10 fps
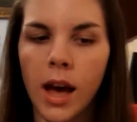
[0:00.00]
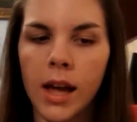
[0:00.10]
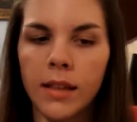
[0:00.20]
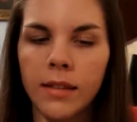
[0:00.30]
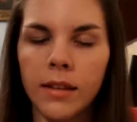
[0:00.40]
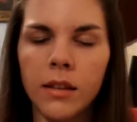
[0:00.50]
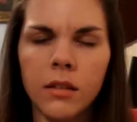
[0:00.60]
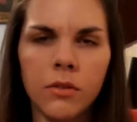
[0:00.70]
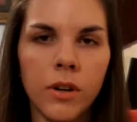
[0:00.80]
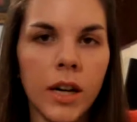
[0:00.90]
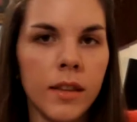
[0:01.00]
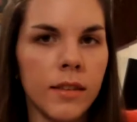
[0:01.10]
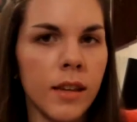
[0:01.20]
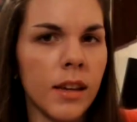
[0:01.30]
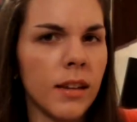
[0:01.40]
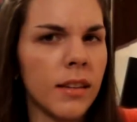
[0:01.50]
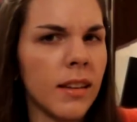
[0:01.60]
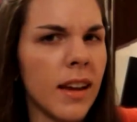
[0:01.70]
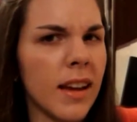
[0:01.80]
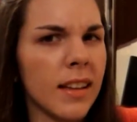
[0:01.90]
I didn't really think
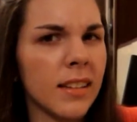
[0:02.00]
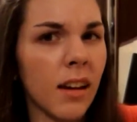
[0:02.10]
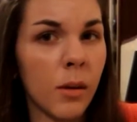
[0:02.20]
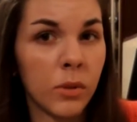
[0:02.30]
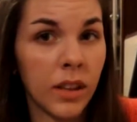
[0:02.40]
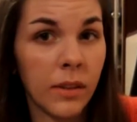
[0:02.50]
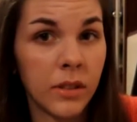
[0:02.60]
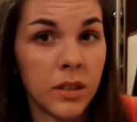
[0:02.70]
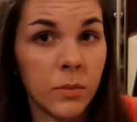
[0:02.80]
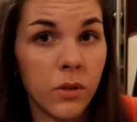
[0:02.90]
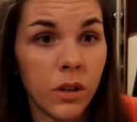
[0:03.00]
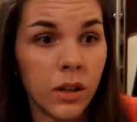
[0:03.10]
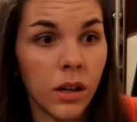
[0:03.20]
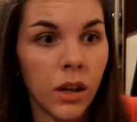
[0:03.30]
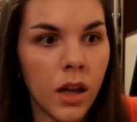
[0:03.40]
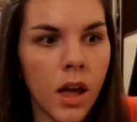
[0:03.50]
that I would love this book,